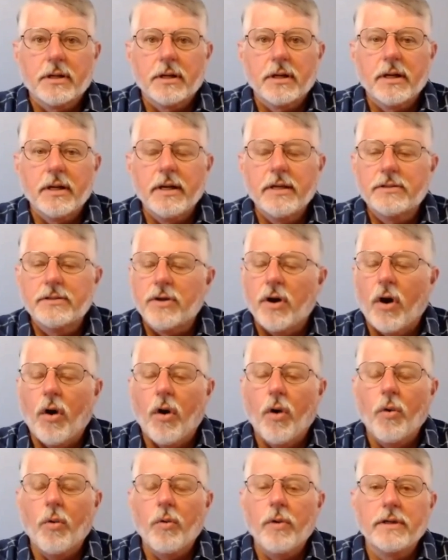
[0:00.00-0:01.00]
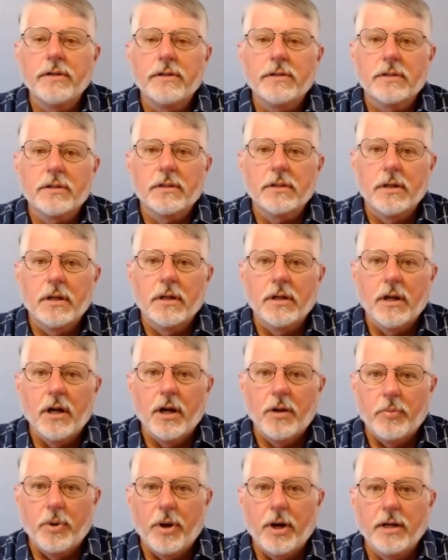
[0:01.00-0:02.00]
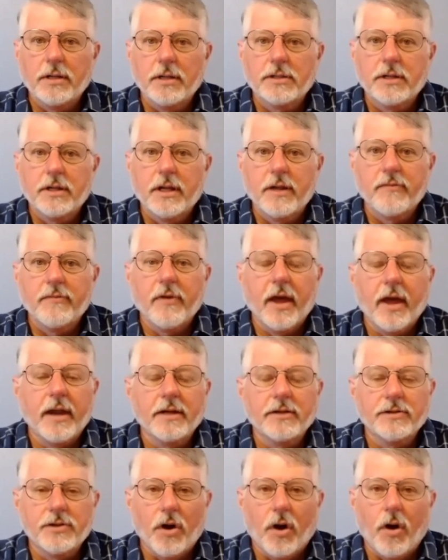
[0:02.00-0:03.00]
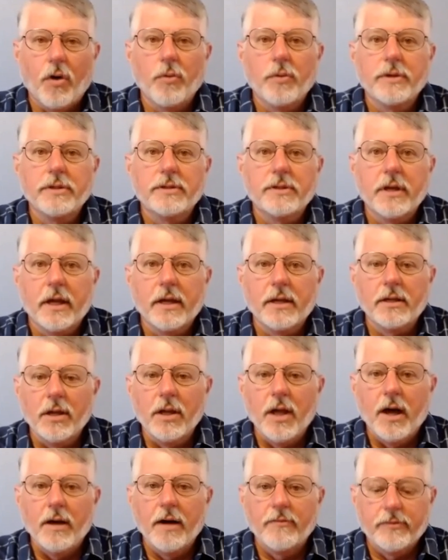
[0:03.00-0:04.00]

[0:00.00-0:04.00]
it's always a positive, and it's always in love.